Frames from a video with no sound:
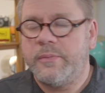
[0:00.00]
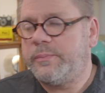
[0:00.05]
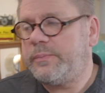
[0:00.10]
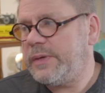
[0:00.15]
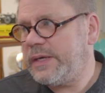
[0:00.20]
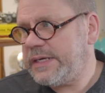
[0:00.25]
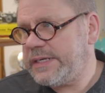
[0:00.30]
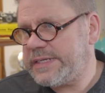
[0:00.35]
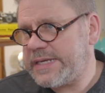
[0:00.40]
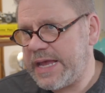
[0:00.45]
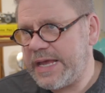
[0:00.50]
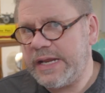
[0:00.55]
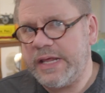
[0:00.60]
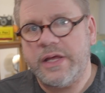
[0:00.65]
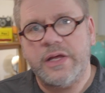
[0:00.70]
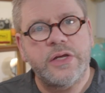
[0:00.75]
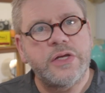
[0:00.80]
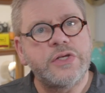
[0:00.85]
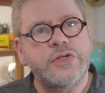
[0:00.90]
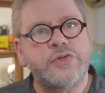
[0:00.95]
Big data
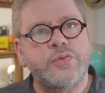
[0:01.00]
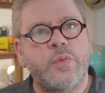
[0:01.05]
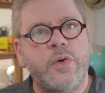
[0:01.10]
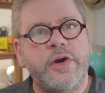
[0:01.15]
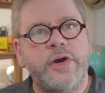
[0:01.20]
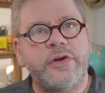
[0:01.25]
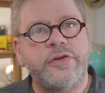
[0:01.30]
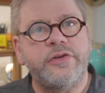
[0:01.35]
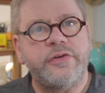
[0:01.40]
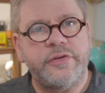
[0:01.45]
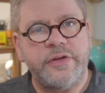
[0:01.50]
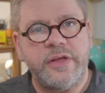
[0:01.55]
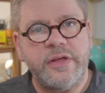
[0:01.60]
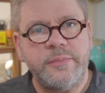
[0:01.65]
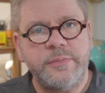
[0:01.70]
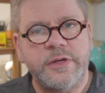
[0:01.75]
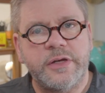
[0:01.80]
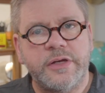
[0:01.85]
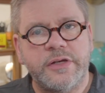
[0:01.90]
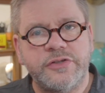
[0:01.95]
is where your
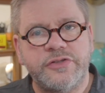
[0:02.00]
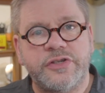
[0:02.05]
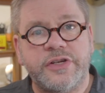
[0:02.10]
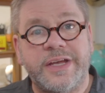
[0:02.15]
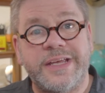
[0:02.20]
image